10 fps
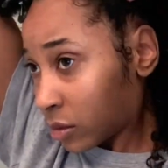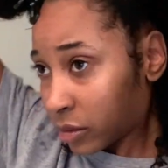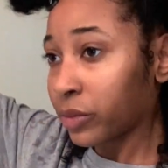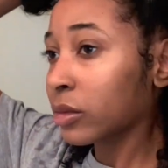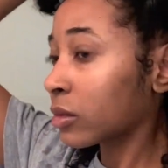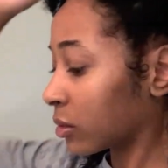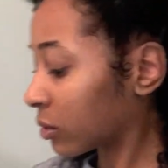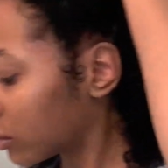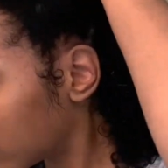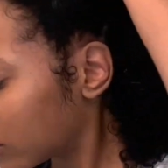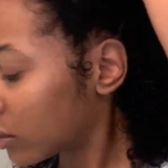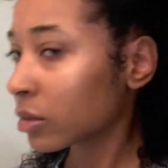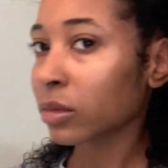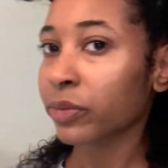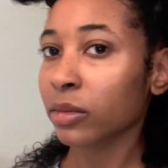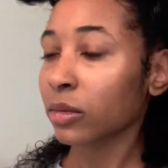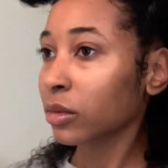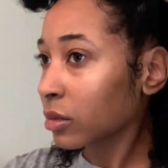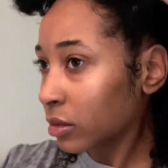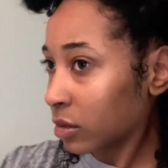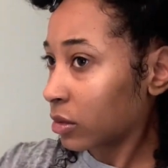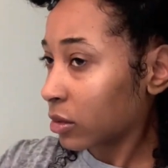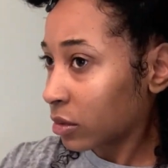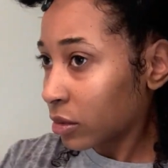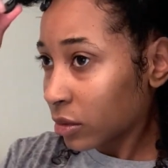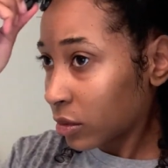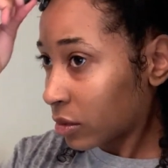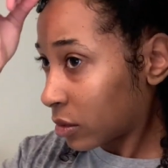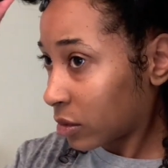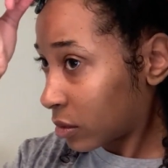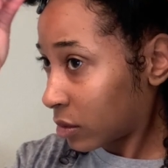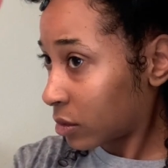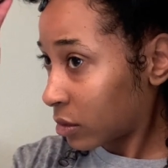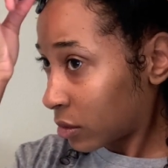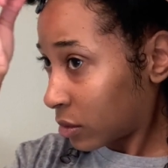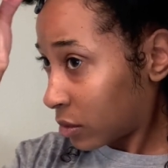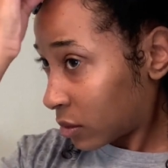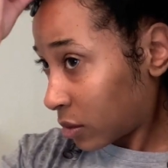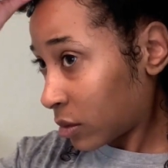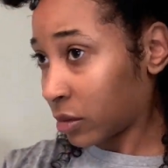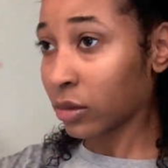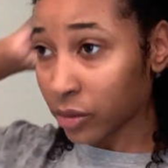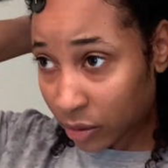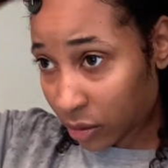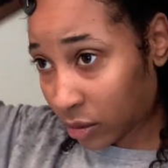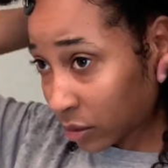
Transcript: hair. Now I'm just taking my hair and sectioning it off into 4 sections.